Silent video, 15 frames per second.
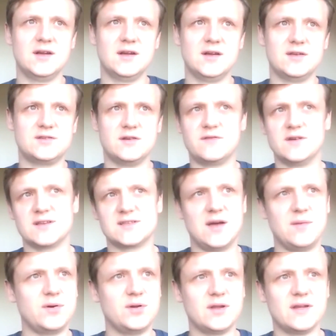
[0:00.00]
So, for
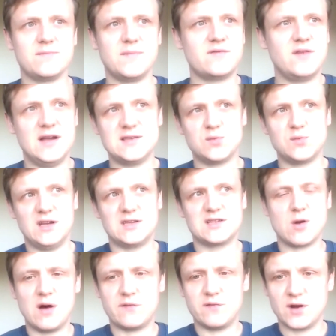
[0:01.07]
example, if my friends wanted to
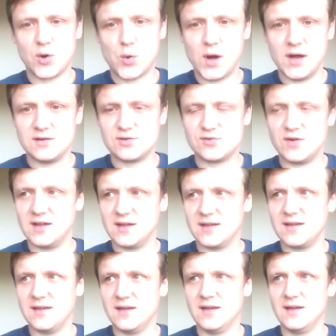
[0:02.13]
go out for a quiet drink,
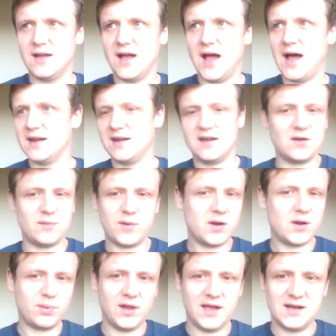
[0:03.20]
I'd end up on a
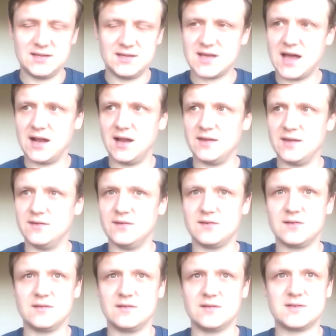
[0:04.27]
plane in Thailand
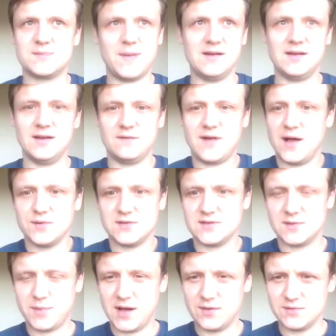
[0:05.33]
spending thousands
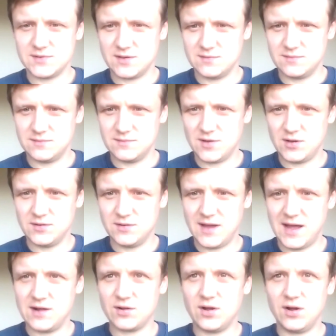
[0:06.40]
of pounds on
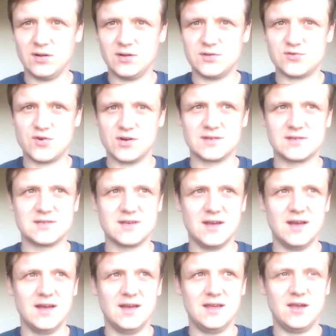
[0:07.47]
alcohol and drugs.
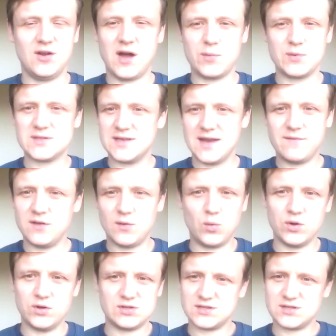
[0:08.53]
I was never the
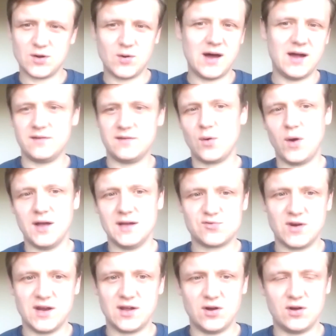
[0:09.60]
one just to go out and have a quiet
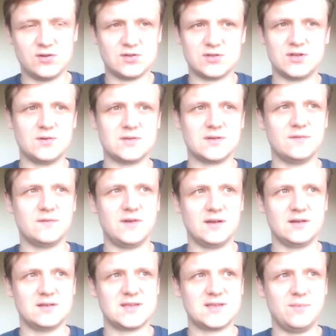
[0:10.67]
drink or just do
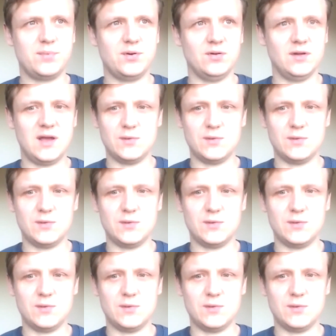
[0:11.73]
something simple.